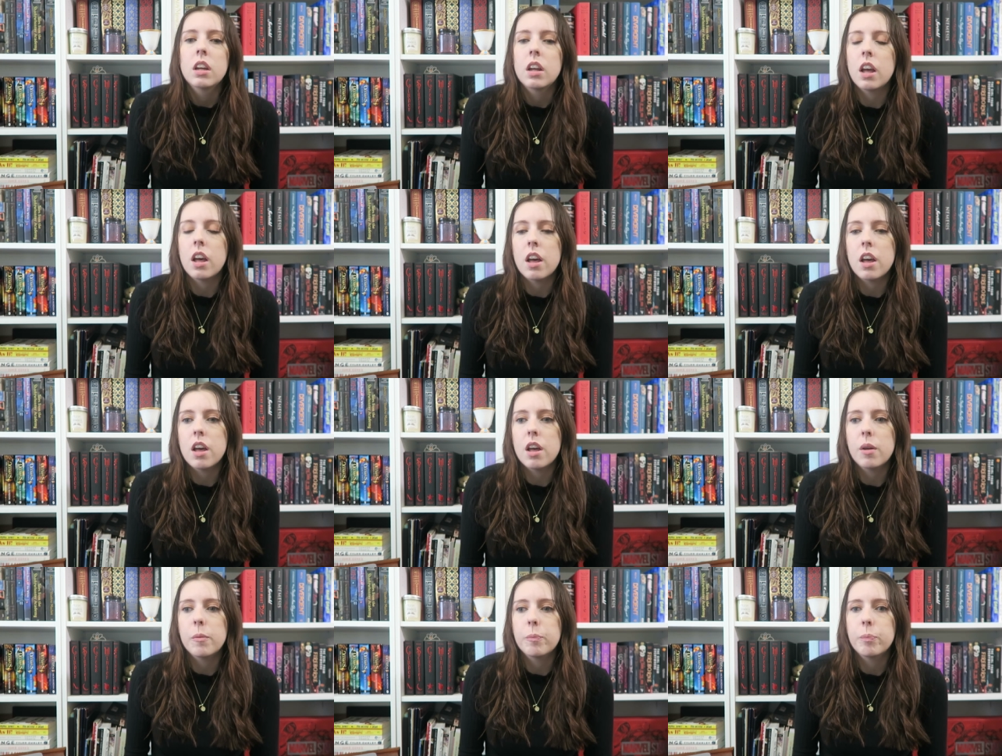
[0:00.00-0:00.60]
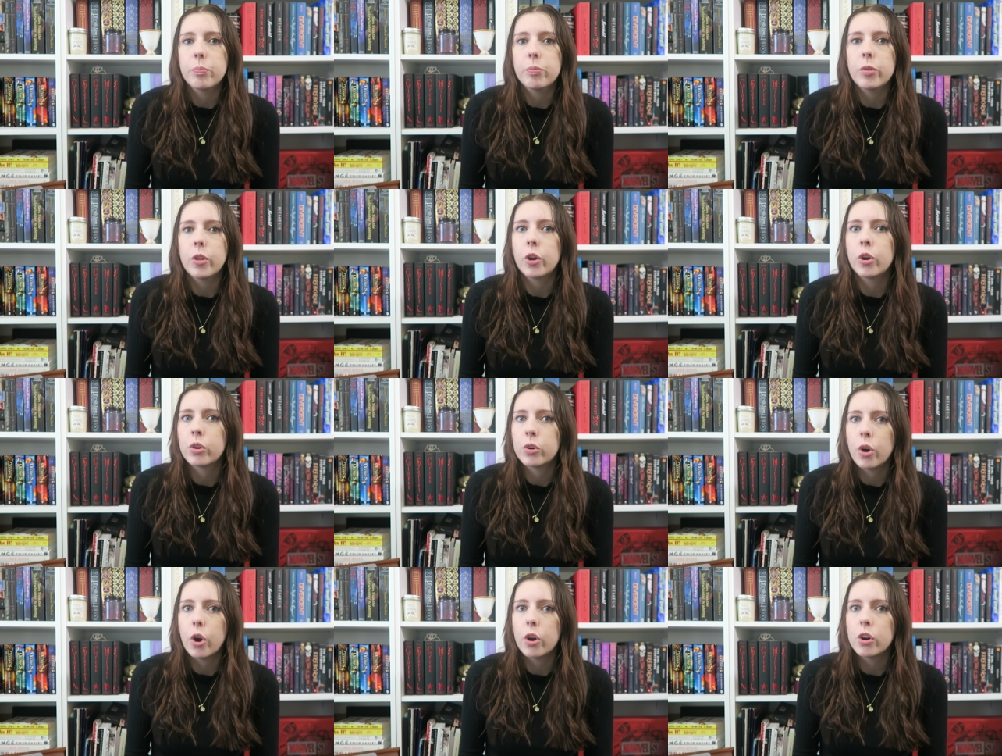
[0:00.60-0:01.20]
Um, the
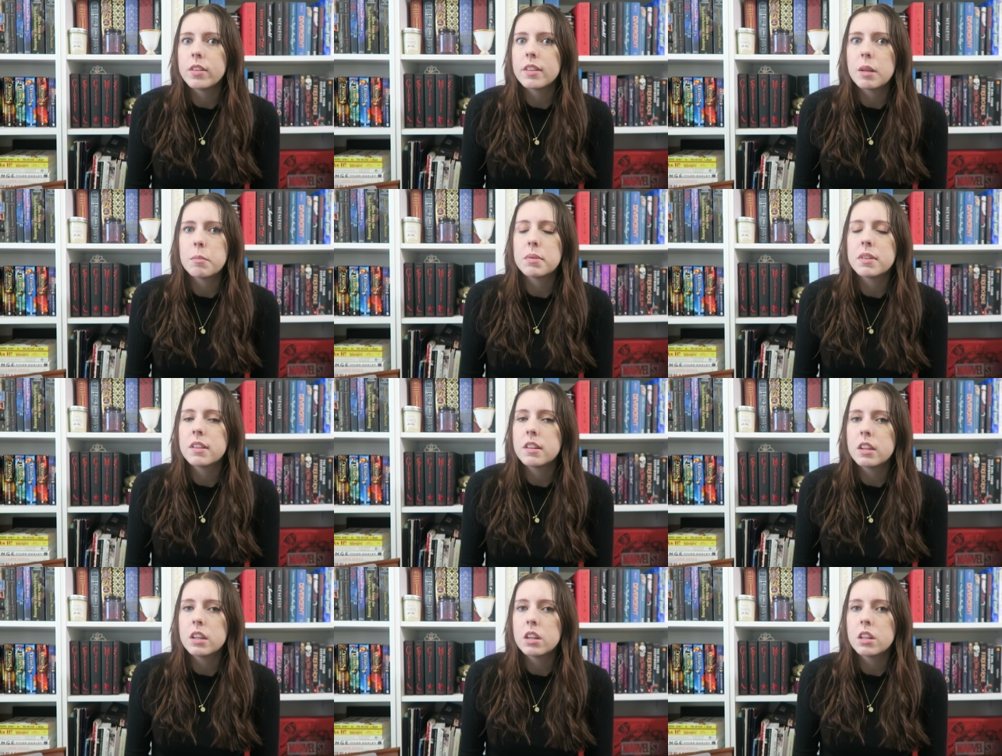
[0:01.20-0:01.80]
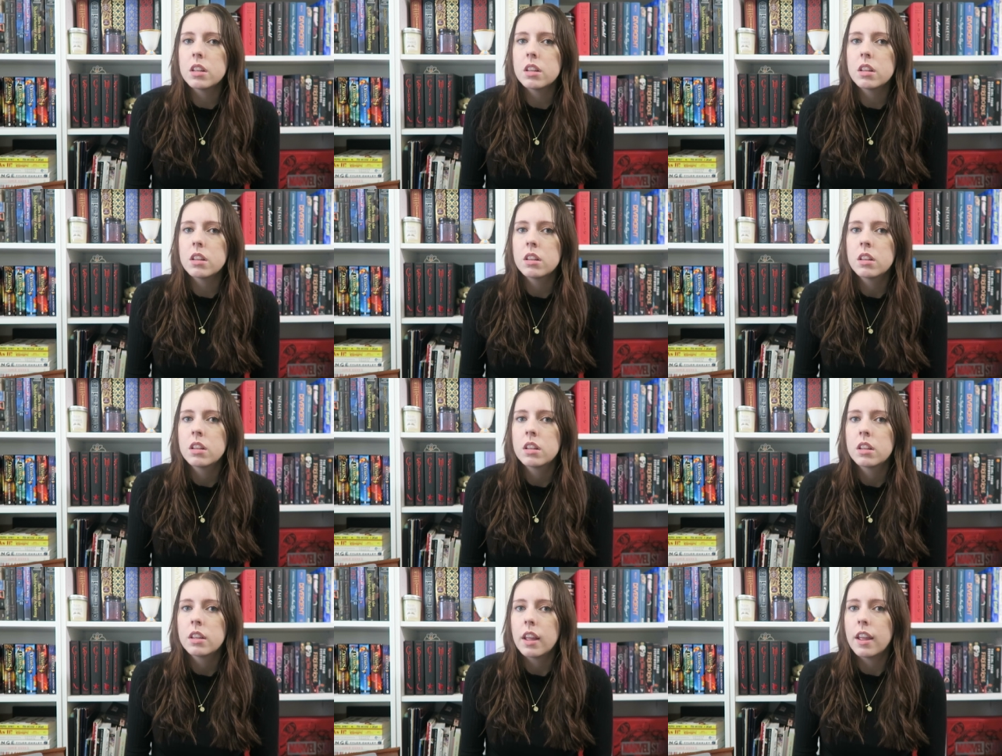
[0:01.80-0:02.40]
crows, I'm
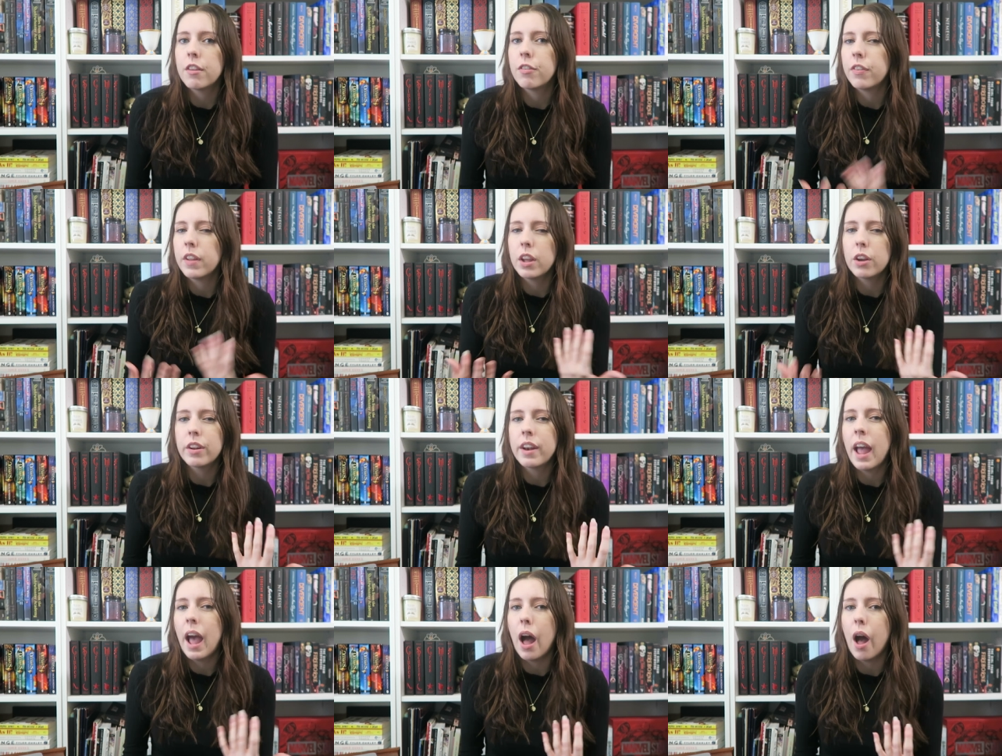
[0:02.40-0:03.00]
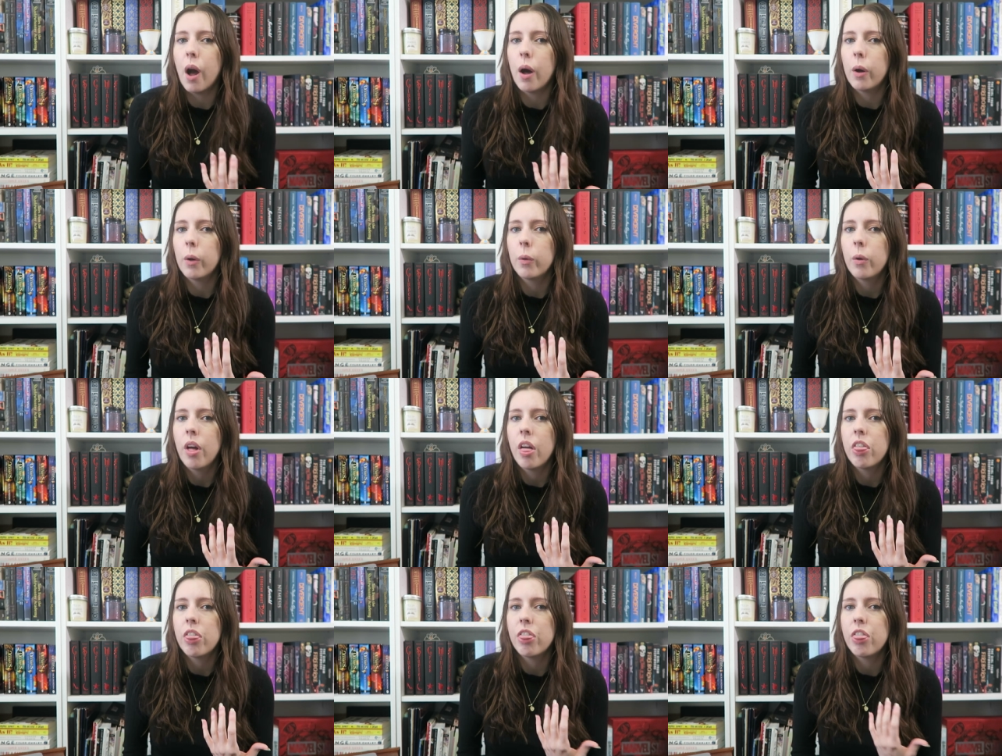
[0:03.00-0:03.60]
still iffy on
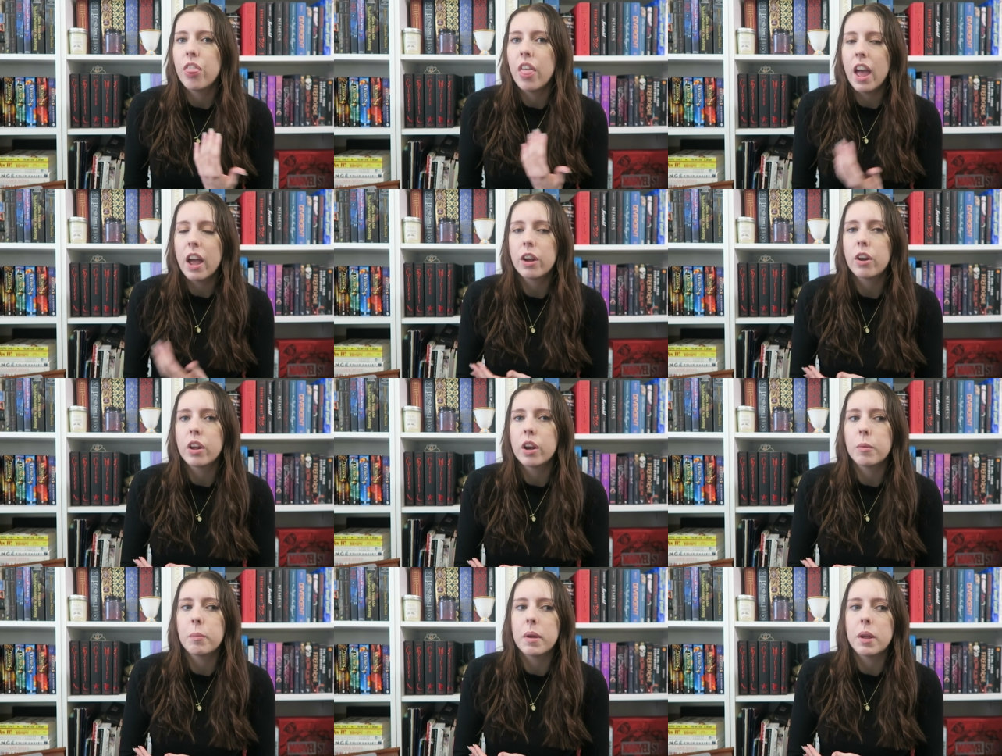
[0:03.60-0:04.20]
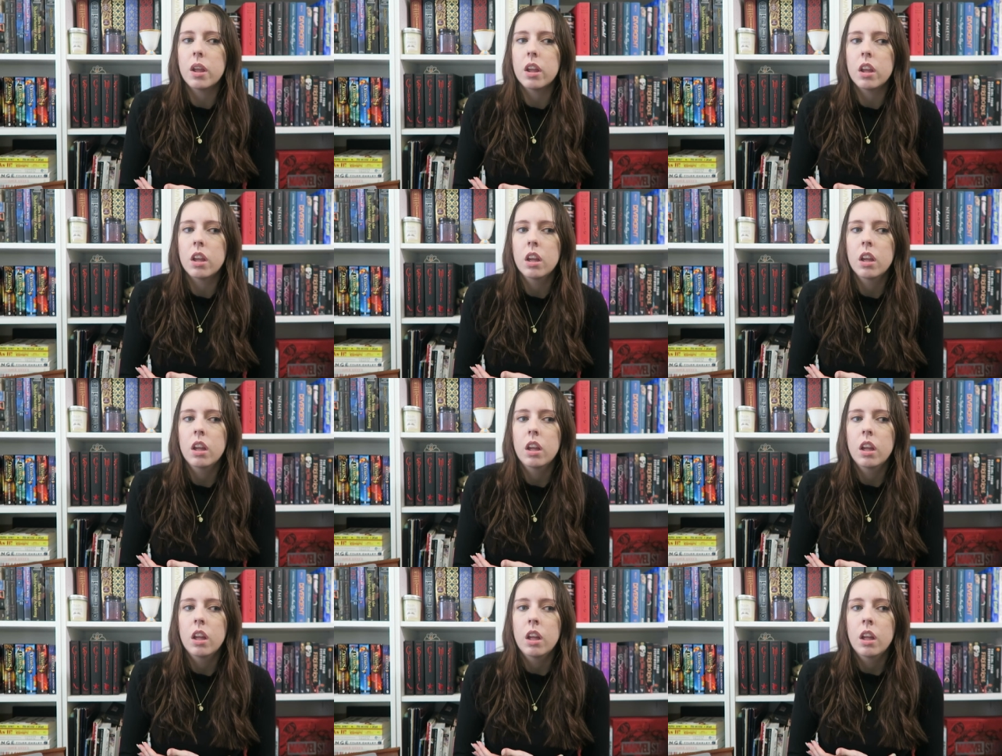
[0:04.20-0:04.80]
how they're gonna be
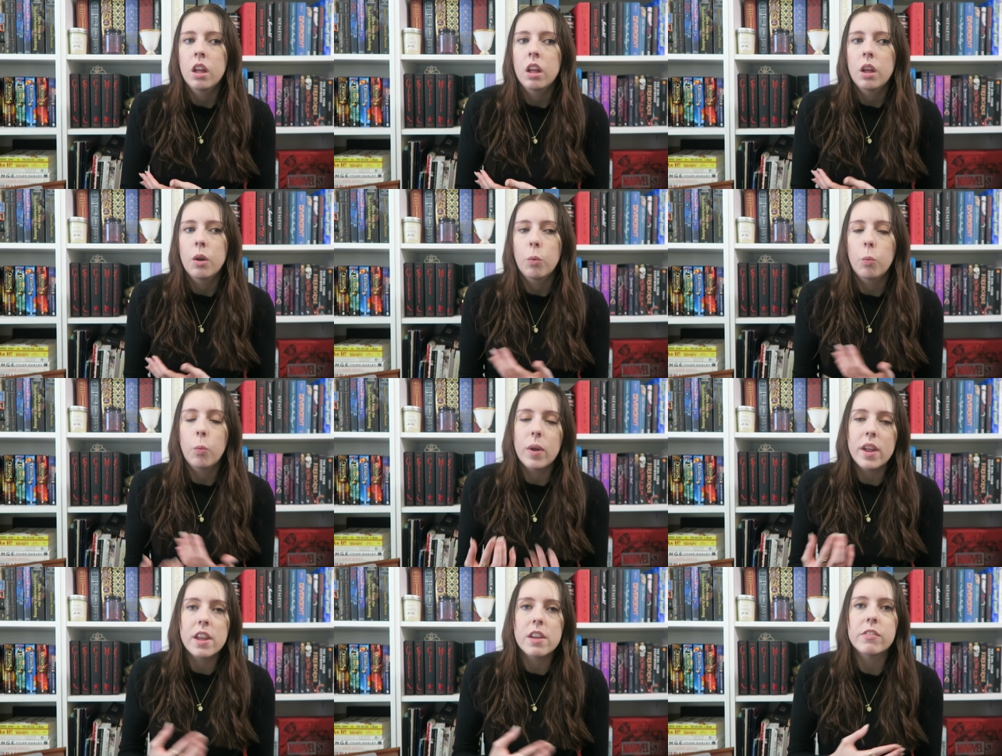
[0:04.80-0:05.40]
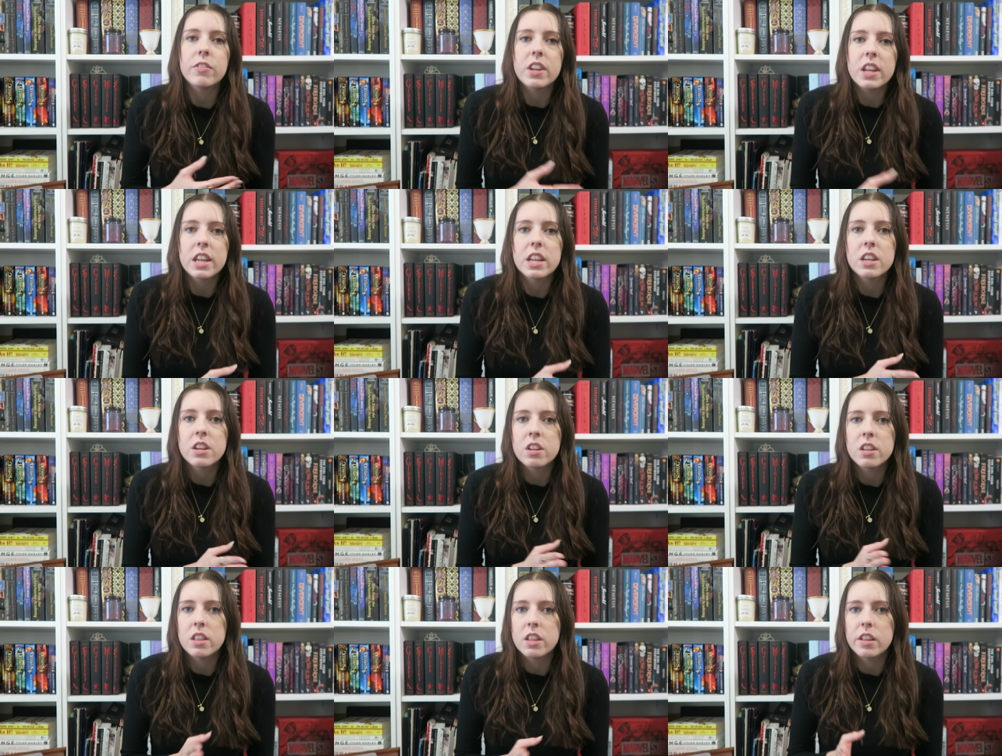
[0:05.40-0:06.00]
weaved
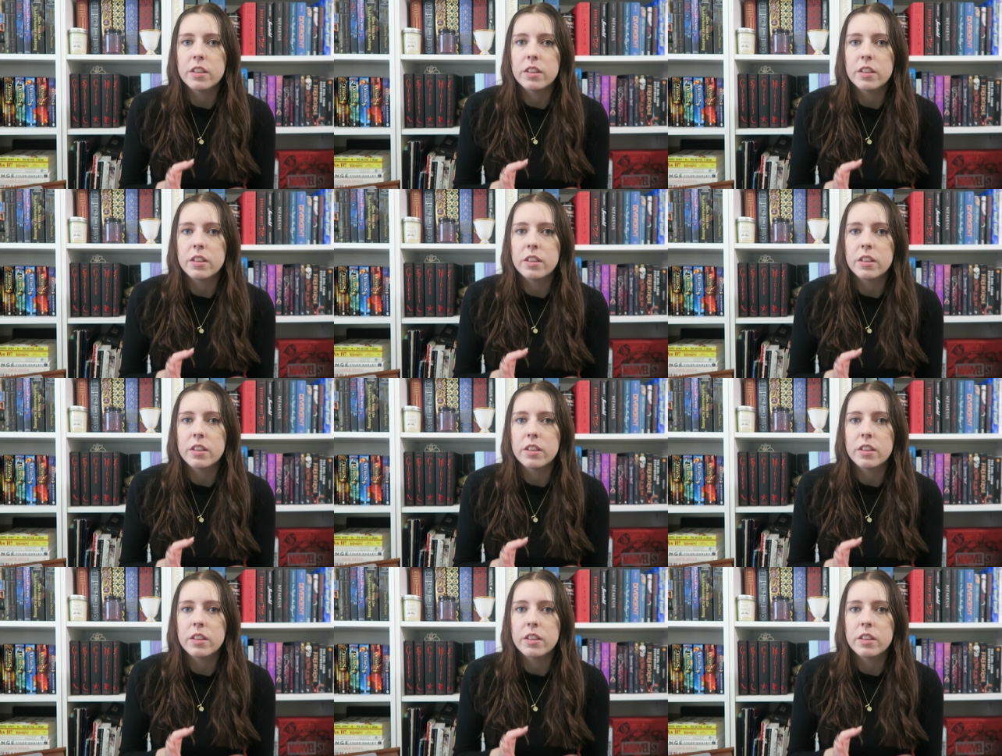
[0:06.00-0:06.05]
into